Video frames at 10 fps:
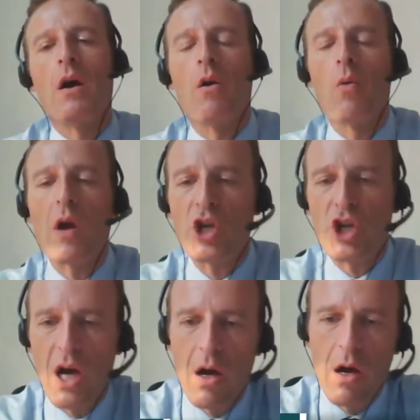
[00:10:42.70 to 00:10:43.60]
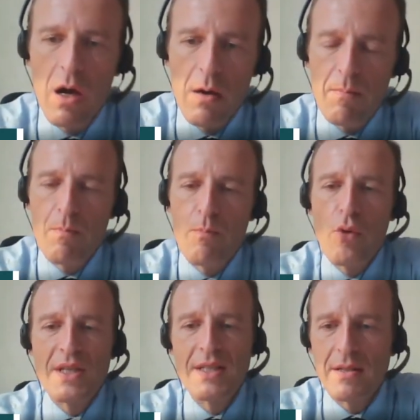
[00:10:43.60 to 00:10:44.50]
Russia
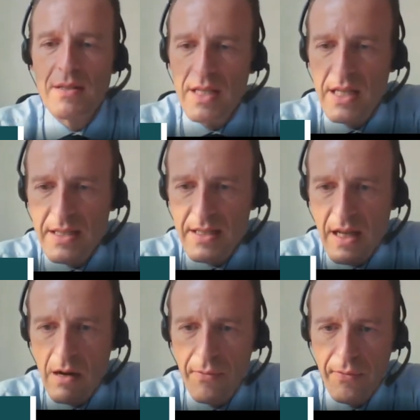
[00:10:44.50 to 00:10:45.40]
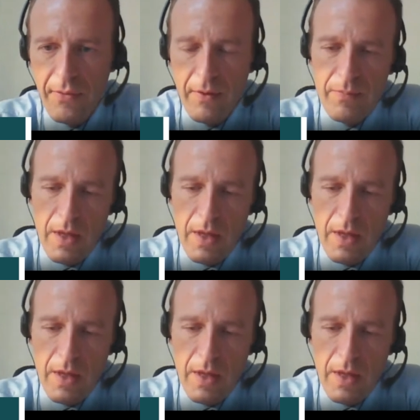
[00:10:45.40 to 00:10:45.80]
presents itself